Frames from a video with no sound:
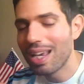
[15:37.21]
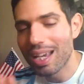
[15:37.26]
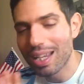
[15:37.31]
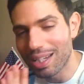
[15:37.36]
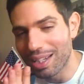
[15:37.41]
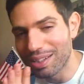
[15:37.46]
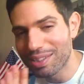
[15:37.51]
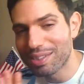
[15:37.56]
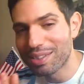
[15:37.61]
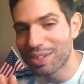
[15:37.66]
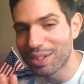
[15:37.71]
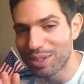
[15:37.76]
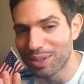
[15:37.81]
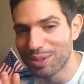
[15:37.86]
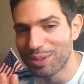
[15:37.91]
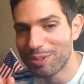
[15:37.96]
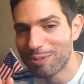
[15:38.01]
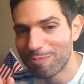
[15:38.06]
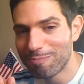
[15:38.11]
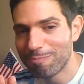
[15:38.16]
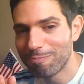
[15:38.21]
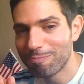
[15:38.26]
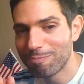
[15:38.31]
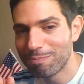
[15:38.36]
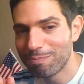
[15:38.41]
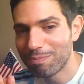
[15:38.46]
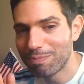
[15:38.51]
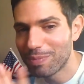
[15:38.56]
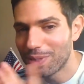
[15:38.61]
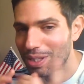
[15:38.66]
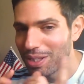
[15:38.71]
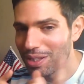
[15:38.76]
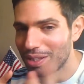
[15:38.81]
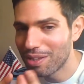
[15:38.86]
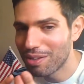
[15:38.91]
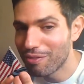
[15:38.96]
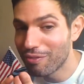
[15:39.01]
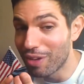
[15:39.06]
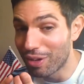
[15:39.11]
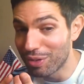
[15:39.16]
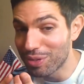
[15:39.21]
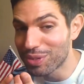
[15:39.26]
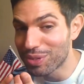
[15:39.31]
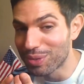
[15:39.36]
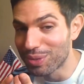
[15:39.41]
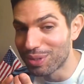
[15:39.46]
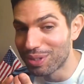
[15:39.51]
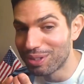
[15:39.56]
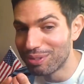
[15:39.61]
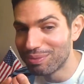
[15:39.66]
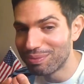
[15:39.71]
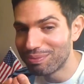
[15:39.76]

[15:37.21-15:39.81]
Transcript: And I'll see you very soon.